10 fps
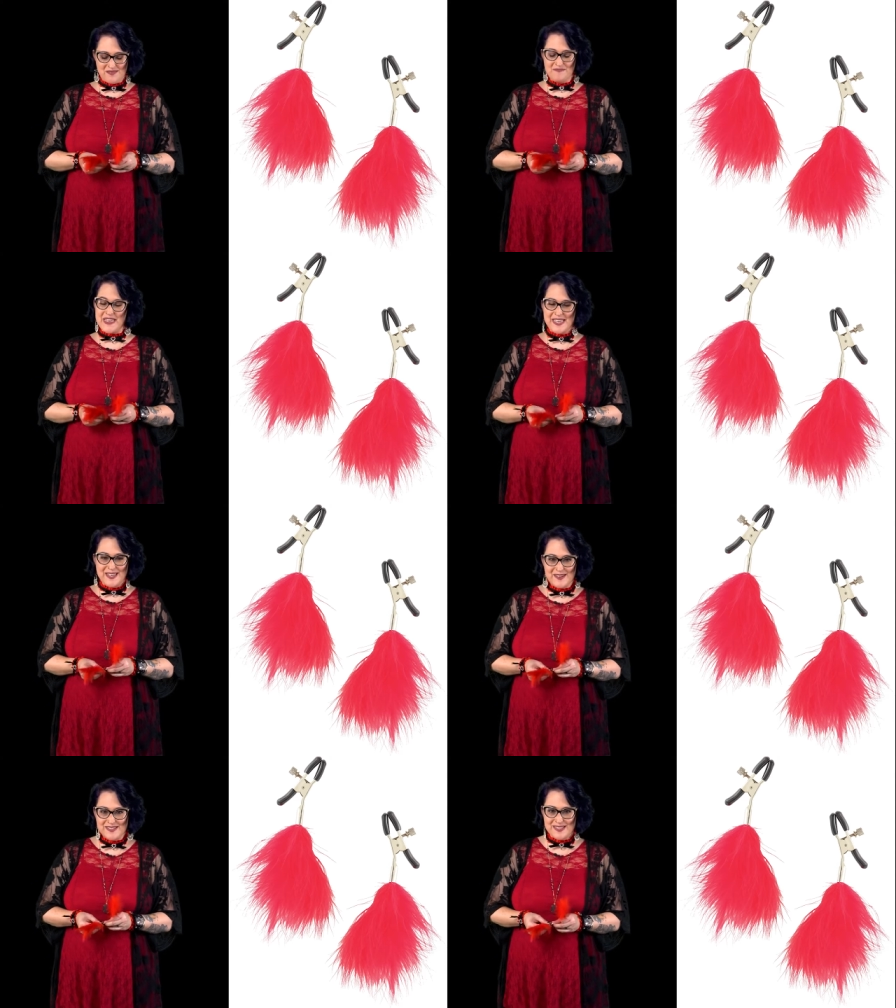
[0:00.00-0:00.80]

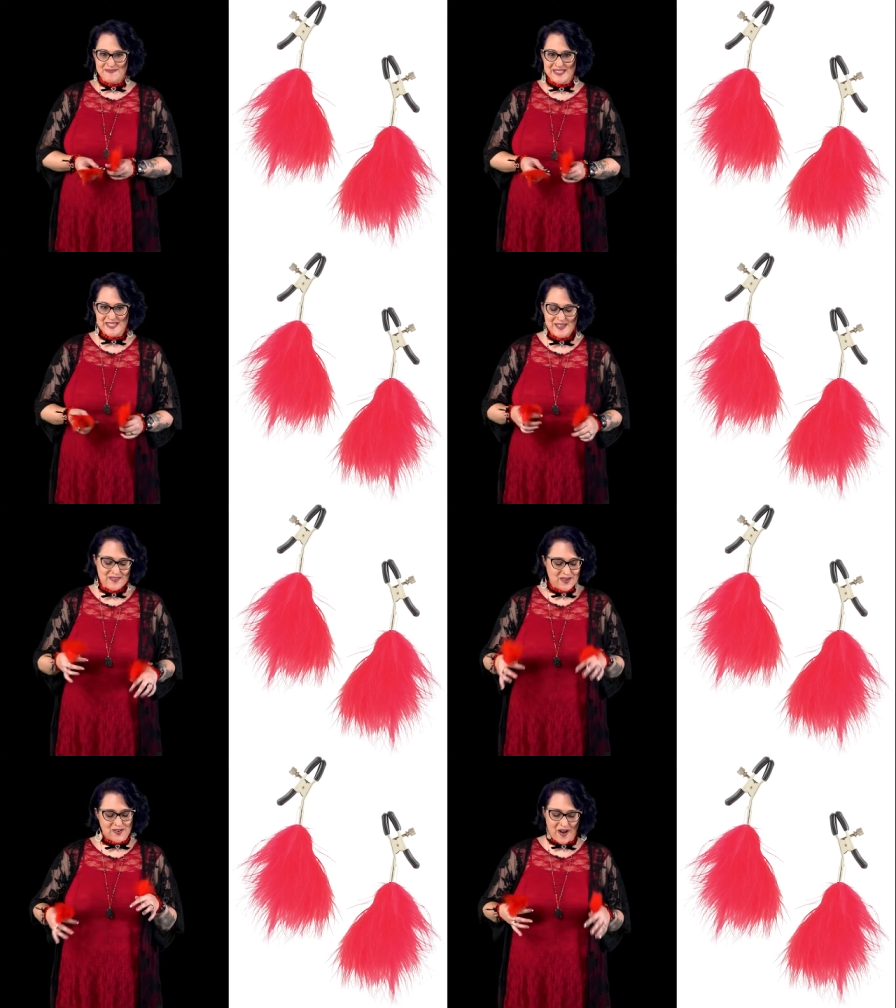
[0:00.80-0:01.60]
making your
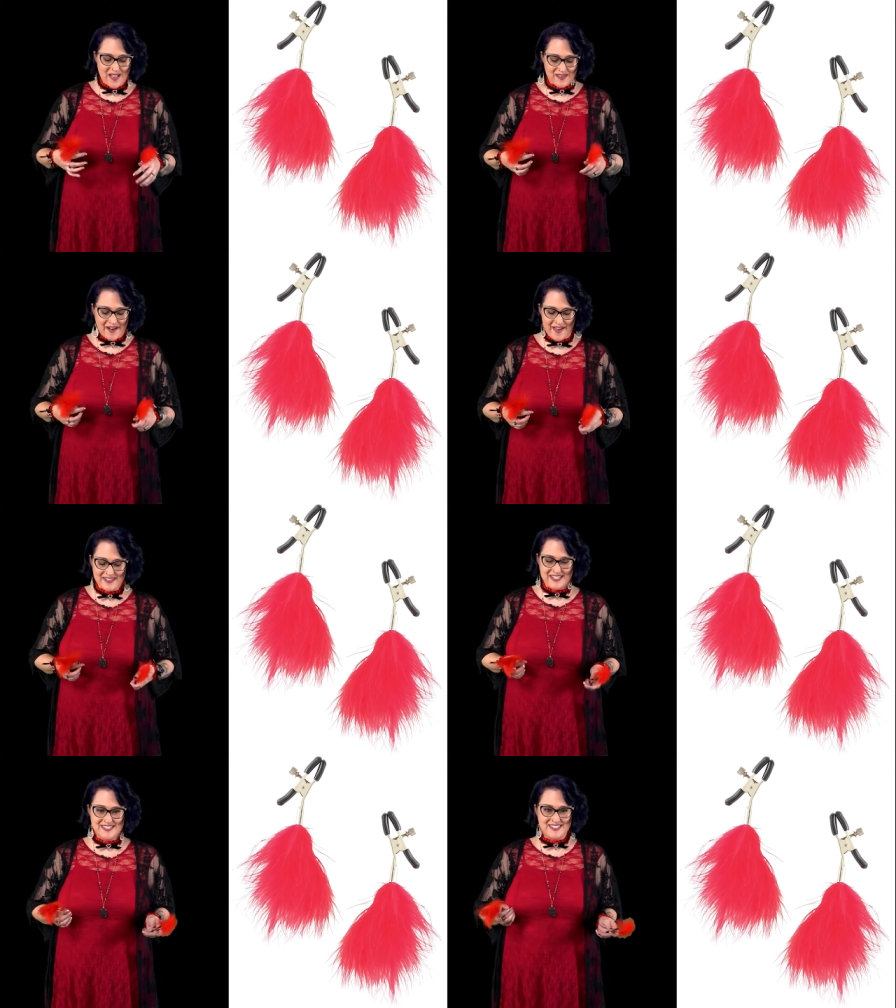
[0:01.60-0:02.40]
submissive crawl
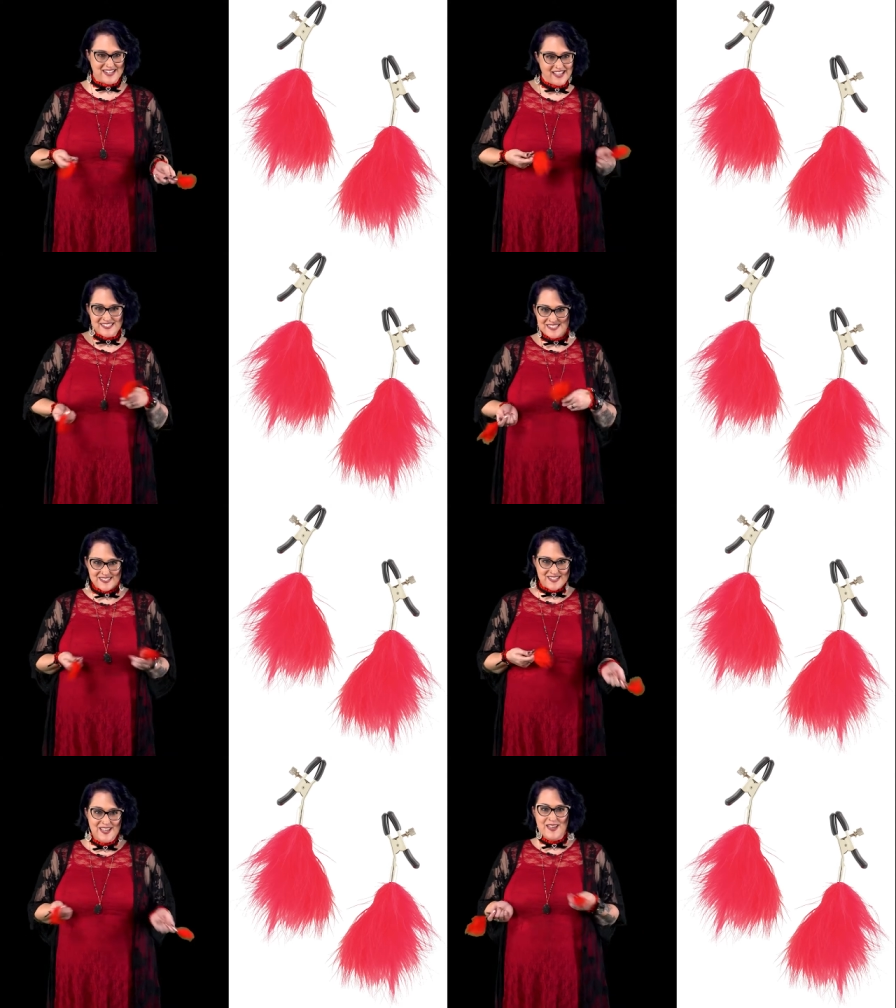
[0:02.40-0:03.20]
around and
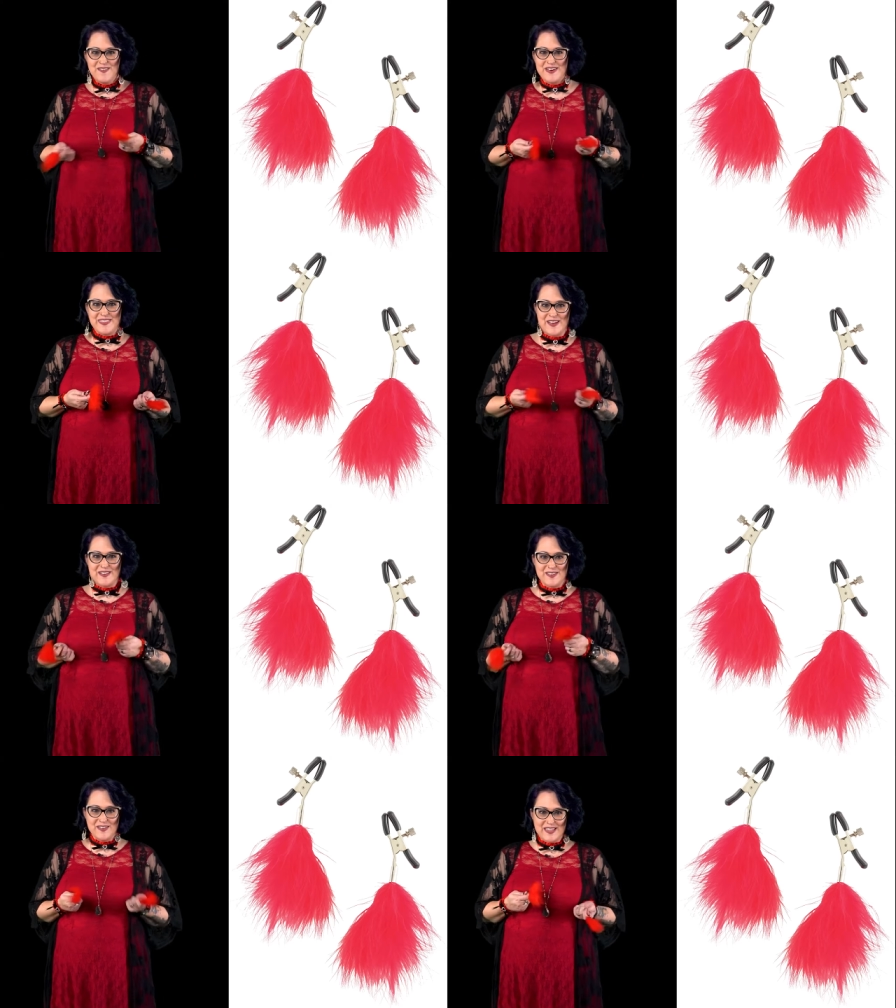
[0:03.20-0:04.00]
dust with their
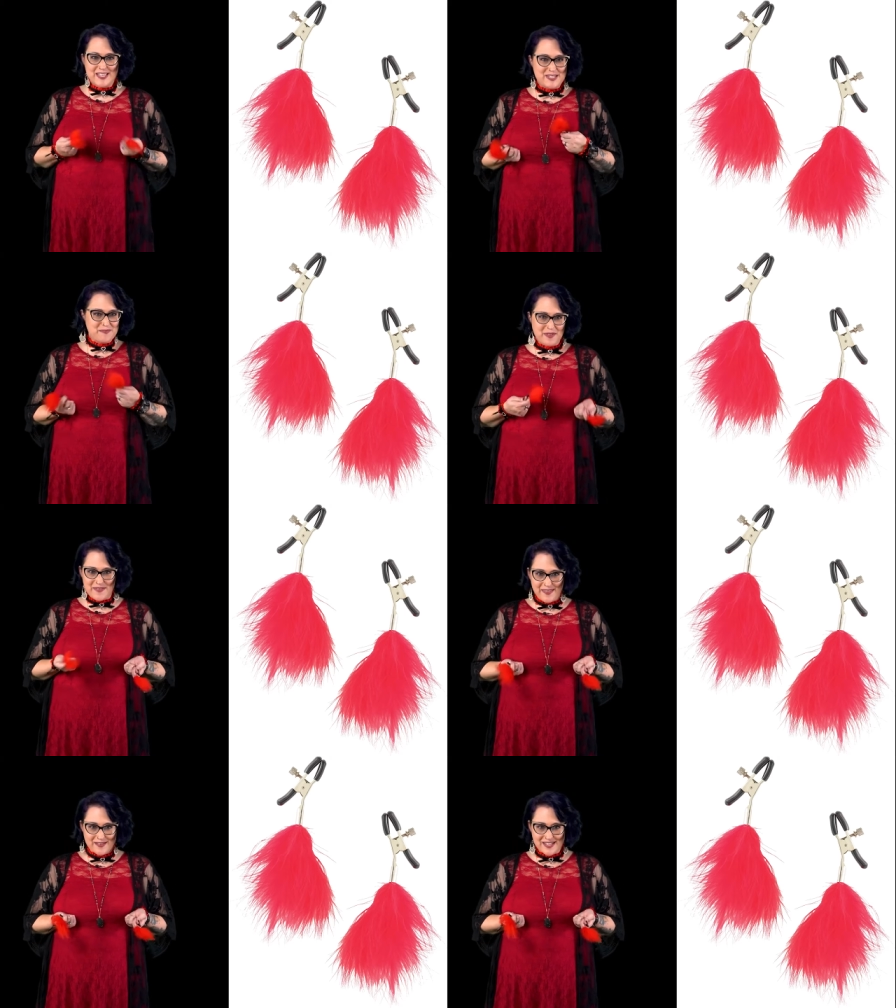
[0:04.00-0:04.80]
little like nipple
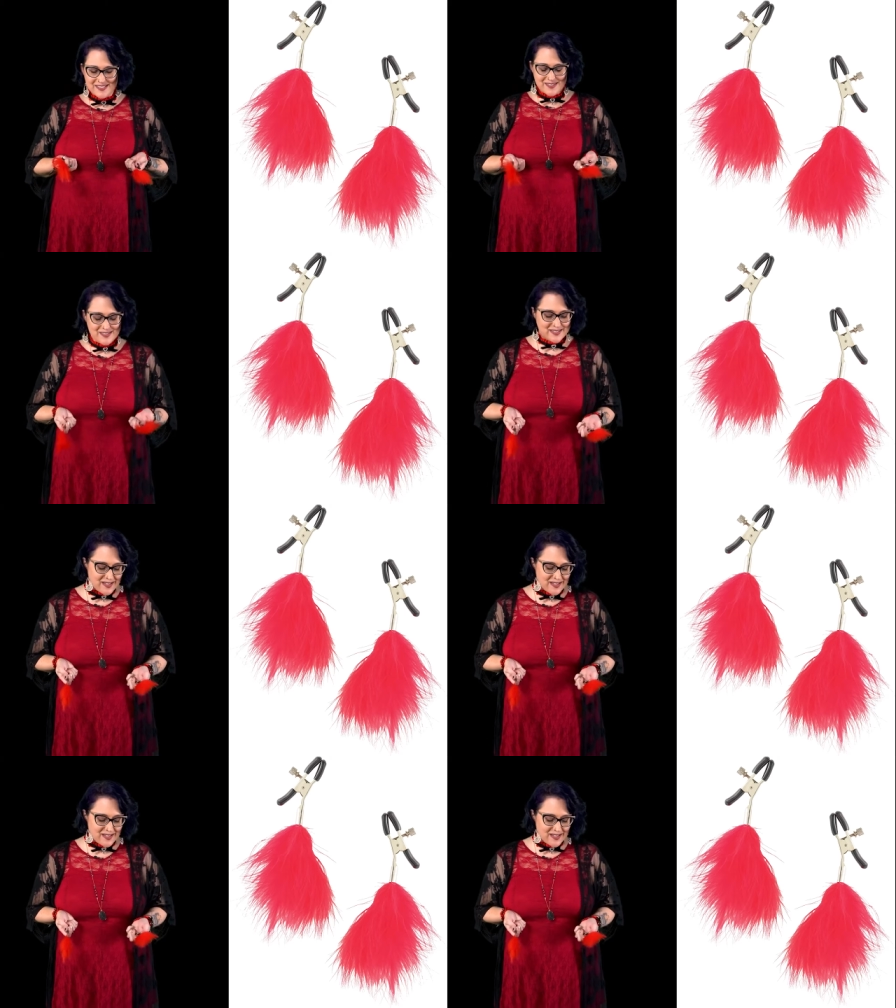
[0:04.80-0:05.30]
feather dusters.